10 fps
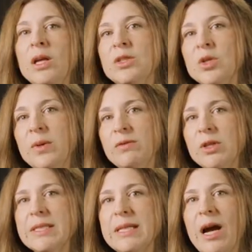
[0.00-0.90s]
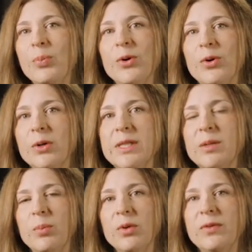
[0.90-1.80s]
So we've looked at how Procore is
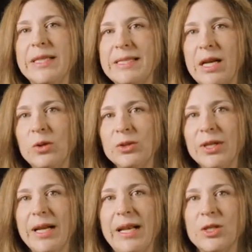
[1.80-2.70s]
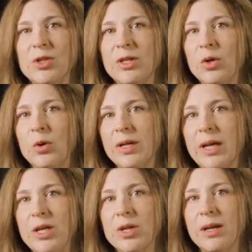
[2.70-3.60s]
improving stakeholder connection and
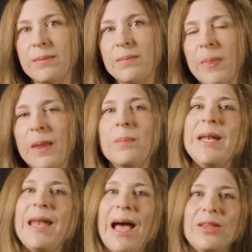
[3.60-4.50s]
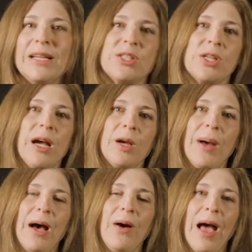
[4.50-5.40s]
coordination. But now let's talk
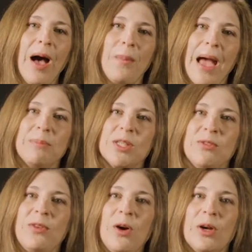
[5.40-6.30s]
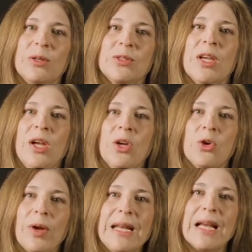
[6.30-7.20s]
about how maps and photos
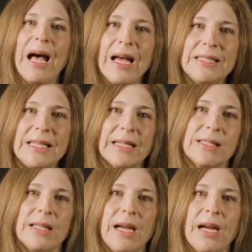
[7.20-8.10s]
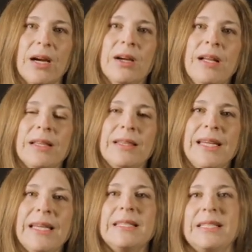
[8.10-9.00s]
create a context layer
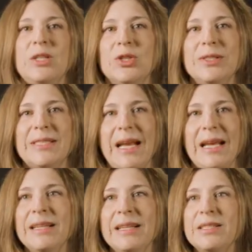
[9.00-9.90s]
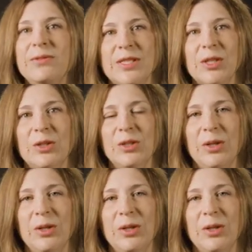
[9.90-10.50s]
linking digital data to physical